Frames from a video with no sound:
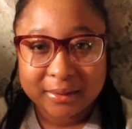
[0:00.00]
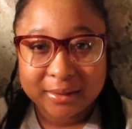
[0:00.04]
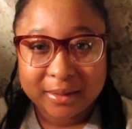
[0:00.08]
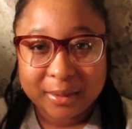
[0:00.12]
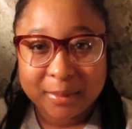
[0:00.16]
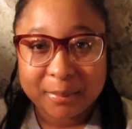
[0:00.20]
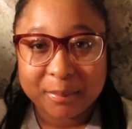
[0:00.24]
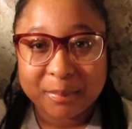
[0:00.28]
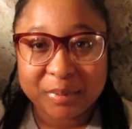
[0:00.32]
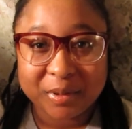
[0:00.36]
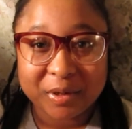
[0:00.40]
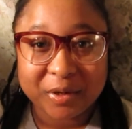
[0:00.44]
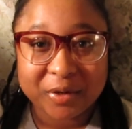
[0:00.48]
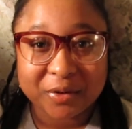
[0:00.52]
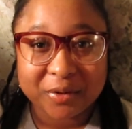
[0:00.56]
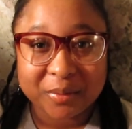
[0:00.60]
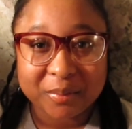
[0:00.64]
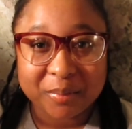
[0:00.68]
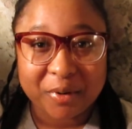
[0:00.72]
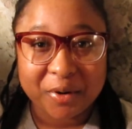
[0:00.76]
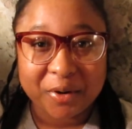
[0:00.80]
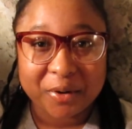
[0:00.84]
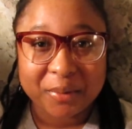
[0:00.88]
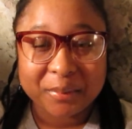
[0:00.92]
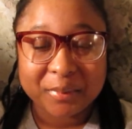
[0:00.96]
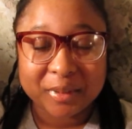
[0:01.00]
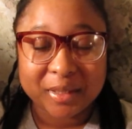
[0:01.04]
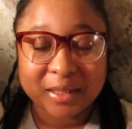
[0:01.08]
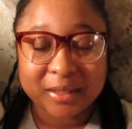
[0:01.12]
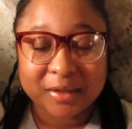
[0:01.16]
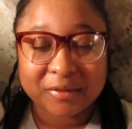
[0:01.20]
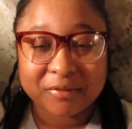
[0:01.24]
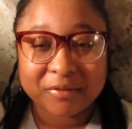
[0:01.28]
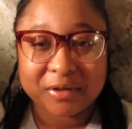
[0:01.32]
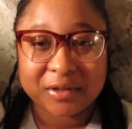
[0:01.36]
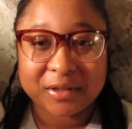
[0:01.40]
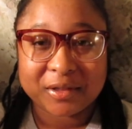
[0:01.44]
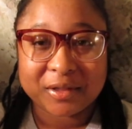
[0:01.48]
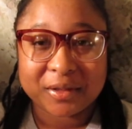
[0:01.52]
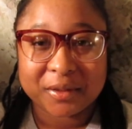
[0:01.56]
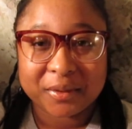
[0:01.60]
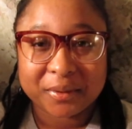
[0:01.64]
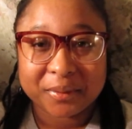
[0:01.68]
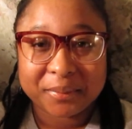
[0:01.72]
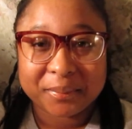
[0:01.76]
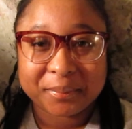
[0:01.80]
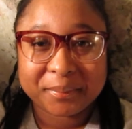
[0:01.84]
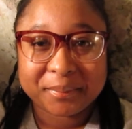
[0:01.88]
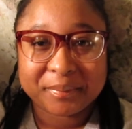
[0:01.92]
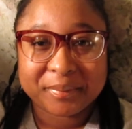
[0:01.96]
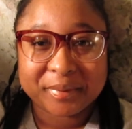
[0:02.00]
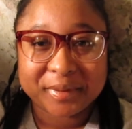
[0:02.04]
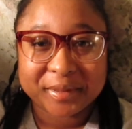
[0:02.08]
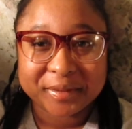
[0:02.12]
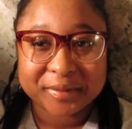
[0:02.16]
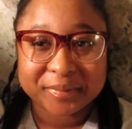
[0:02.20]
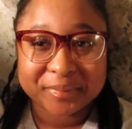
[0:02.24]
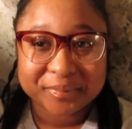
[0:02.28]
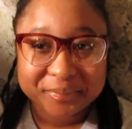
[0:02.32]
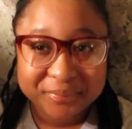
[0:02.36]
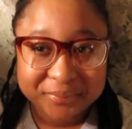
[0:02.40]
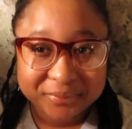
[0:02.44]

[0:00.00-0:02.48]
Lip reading: a bigger apartment and everything, but